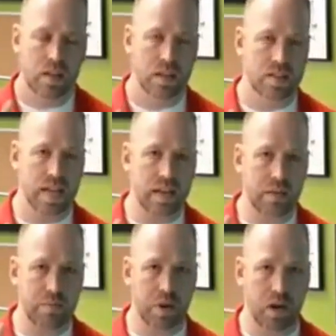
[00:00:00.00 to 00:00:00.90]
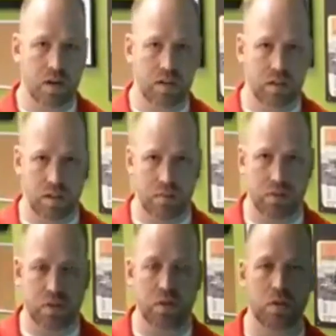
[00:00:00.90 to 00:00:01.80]
The second part,
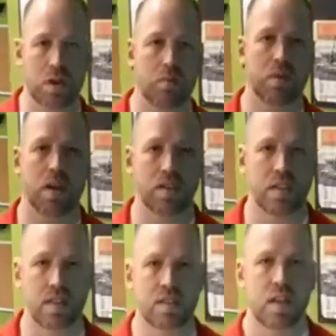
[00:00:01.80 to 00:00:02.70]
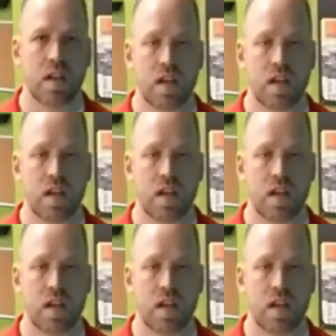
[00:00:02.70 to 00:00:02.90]
number 2 in our process,